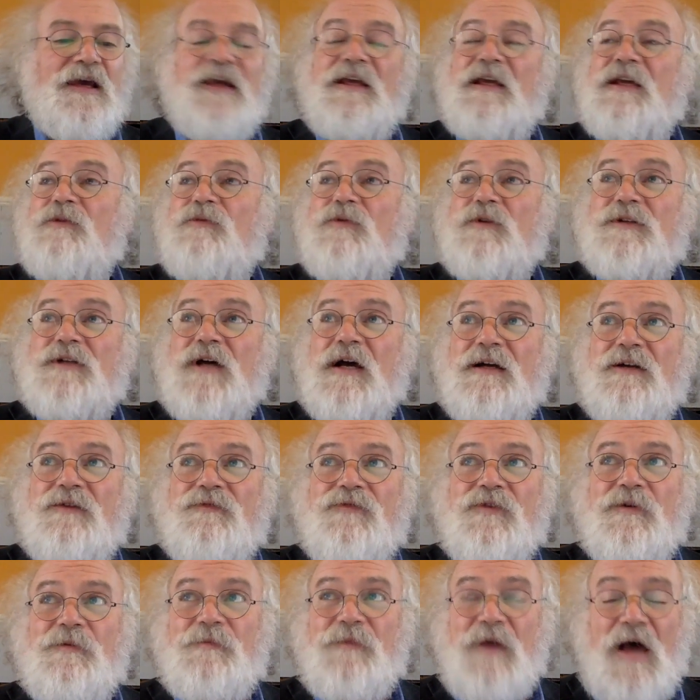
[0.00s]
He retired
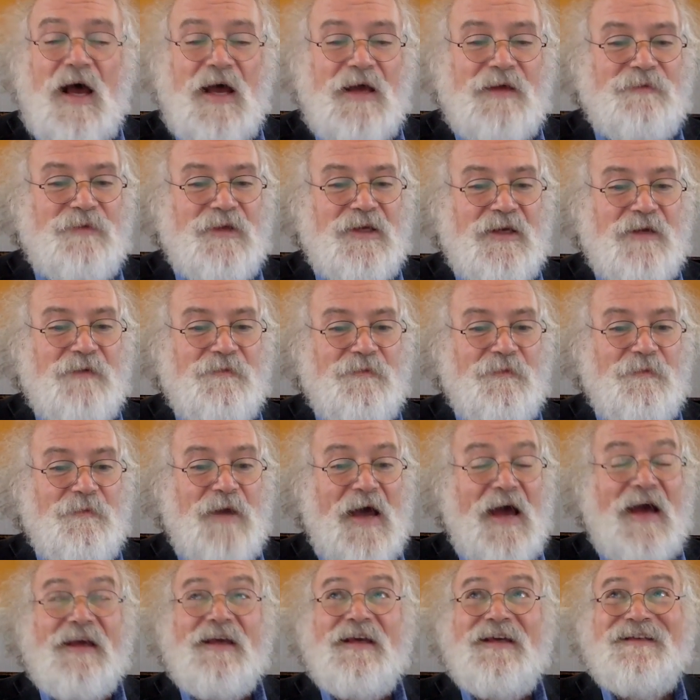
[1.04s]
from IBM
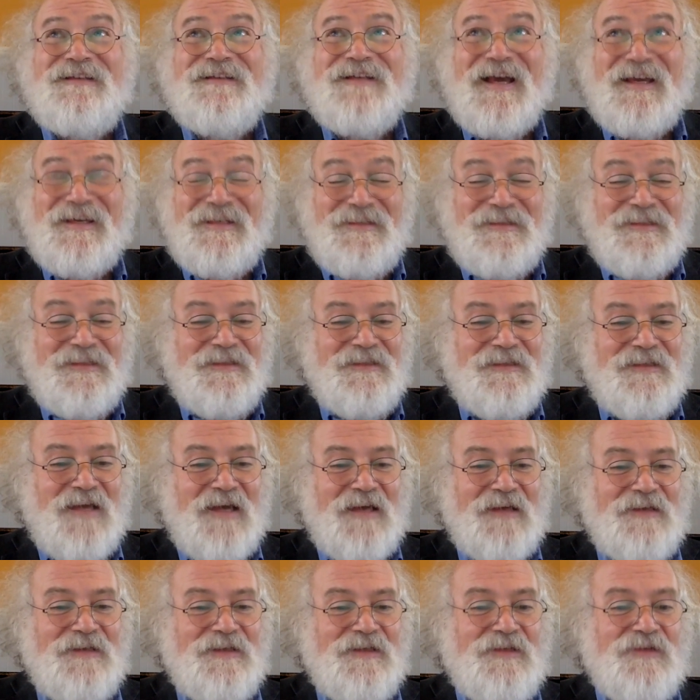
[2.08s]
back in
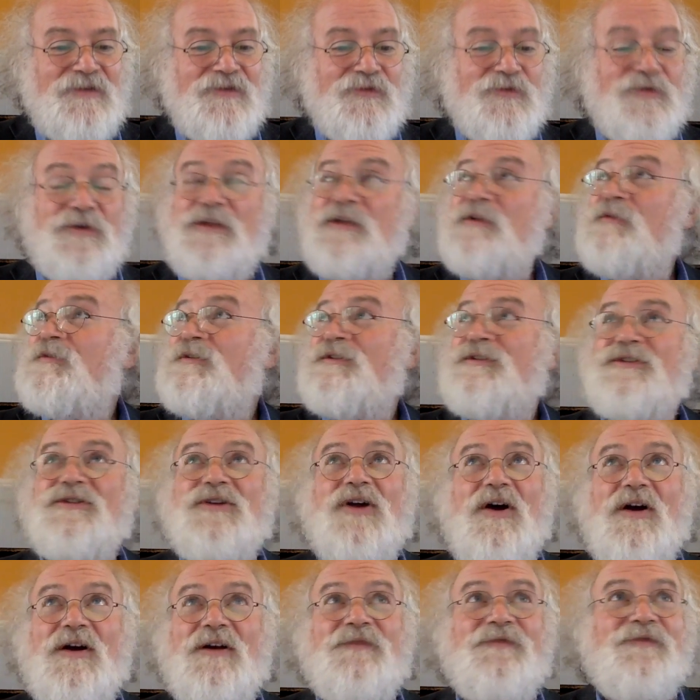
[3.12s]
1993, which is
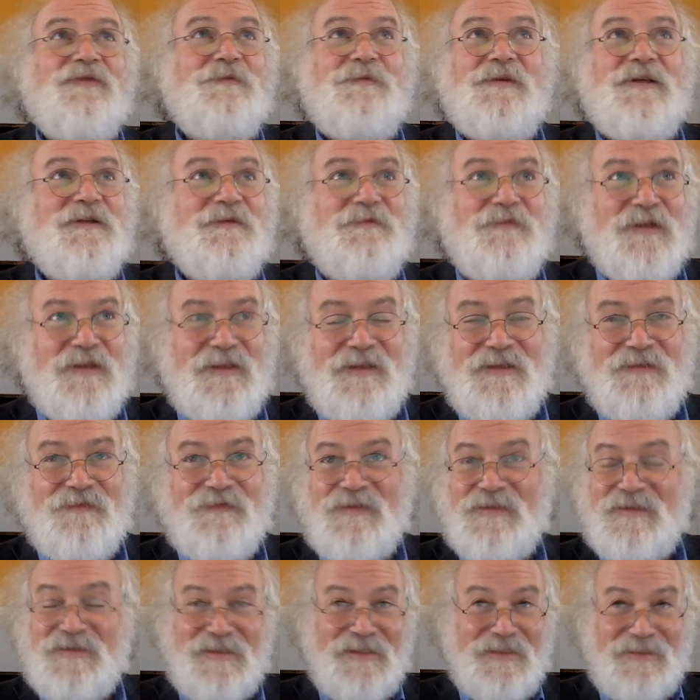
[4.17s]
hard for me to believe
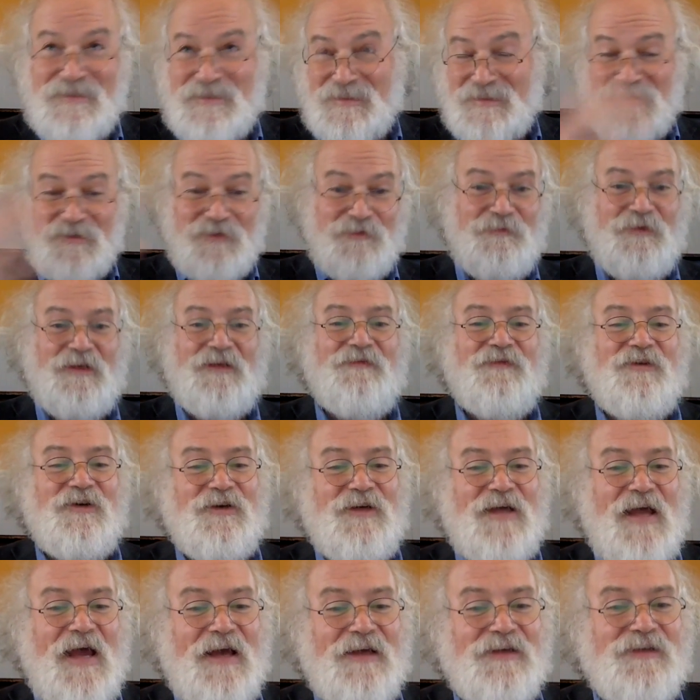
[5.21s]
because he's still been a
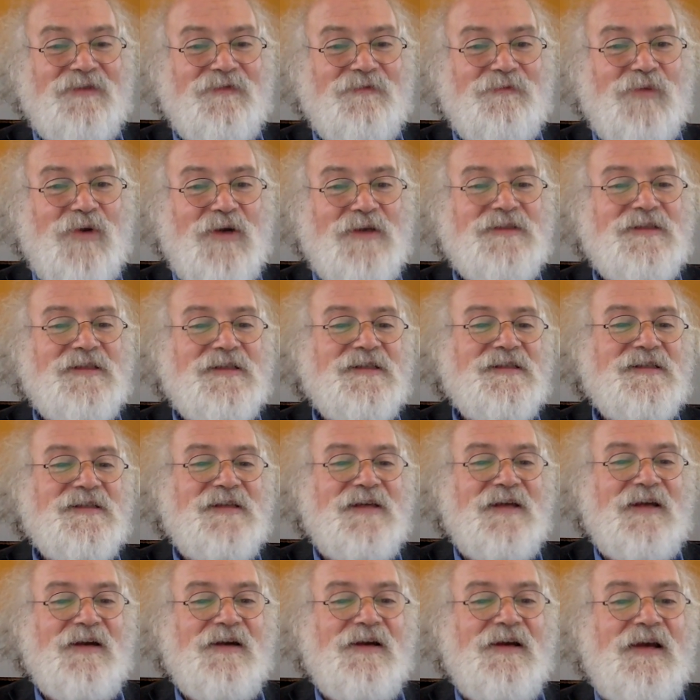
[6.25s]
very active presence
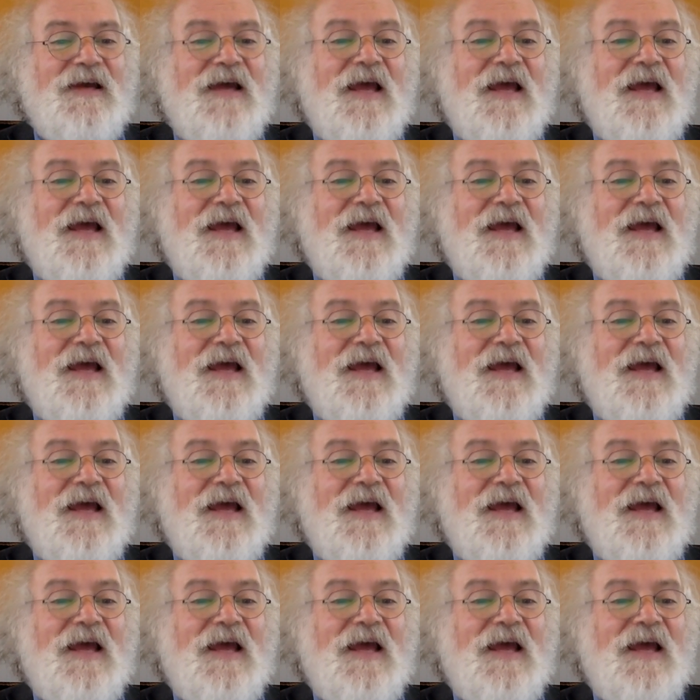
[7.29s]
there.